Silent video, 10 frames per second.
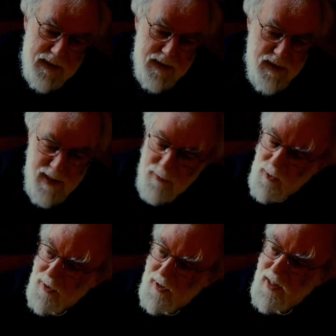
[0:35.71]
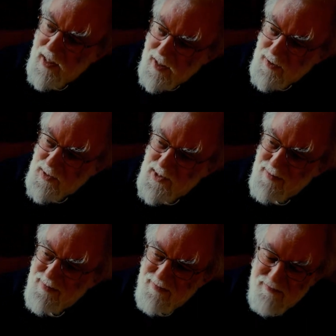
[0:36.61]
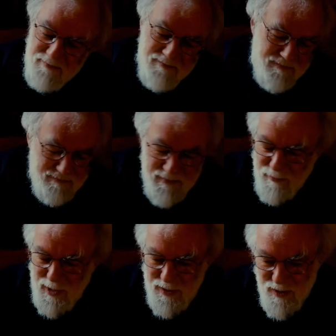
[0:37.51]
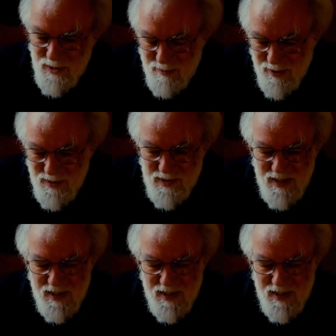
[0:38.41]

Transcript: Samuel and Kings, never mind the Gospels.